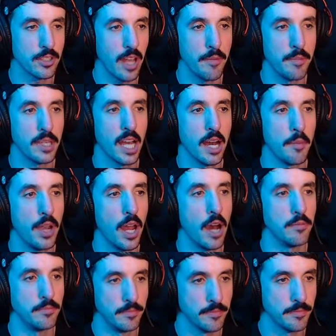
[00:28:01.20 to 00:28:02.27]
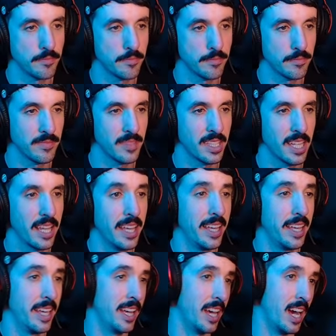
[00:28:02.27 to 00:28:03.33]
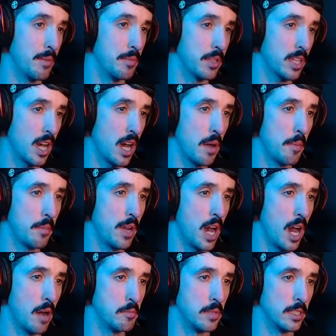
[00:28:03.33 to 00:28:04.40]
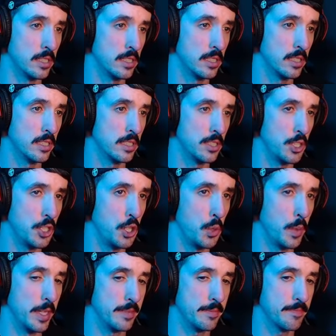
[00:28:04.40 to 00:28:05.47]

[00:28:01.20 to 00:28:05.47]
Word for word: I become numb. I become numb. Do it.